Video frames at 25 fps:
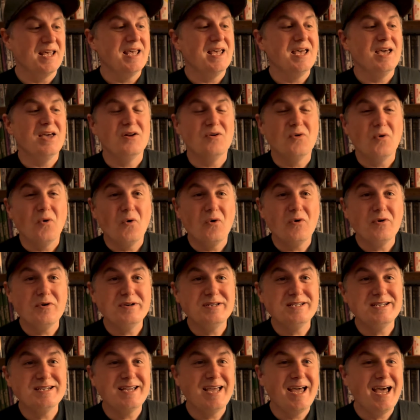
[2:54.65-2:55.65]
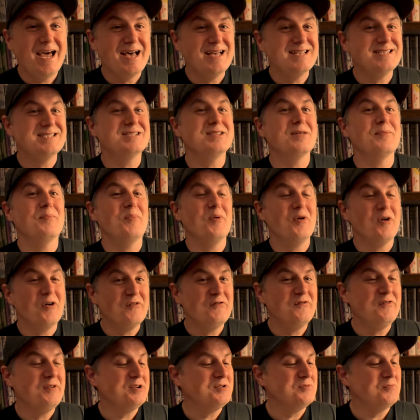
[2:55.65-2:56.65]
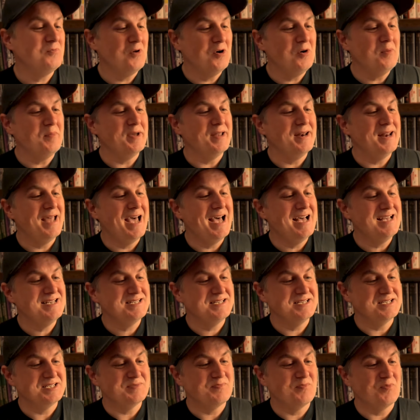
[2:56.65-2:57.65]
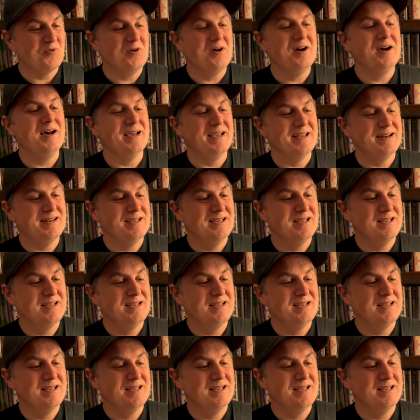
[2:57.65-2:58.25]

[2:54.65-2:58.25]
in order to cast the perfect woman as his bride.